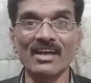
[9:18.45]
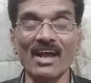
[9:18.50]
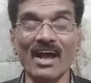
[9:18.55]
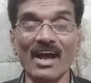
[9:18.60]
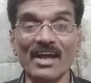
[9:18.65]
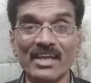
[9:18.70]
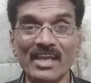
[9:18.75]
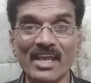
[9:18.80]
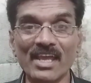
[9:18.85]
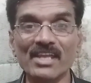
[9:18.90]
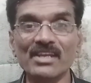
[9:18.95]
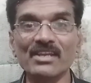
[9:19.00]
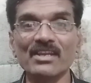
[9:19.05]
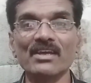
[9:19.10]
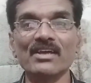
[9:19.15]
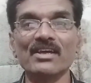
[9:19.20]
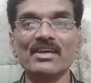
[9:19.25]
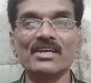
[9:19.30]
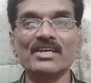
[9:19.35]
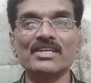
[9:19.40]
again,
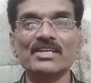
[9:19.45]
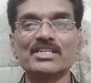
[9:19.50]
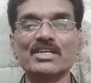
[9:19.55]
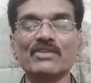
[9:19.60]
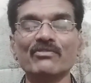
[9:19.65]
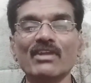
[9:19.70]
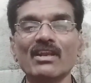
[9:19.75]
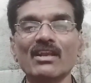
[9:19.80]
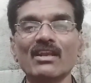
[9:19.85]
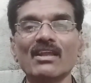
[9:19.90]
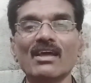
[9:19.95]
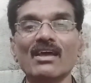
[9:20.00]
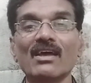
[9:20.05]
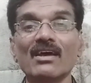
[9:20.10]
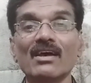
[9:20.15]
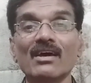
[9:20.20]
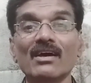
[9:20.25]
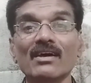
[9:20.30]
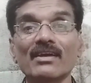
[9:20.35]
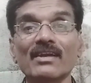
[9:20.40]
she will
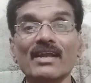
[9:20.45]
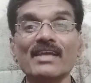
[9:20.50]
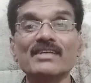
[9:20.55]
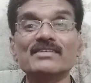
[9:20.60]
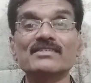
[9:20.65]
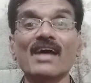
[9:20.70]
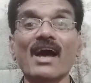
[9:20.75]
rise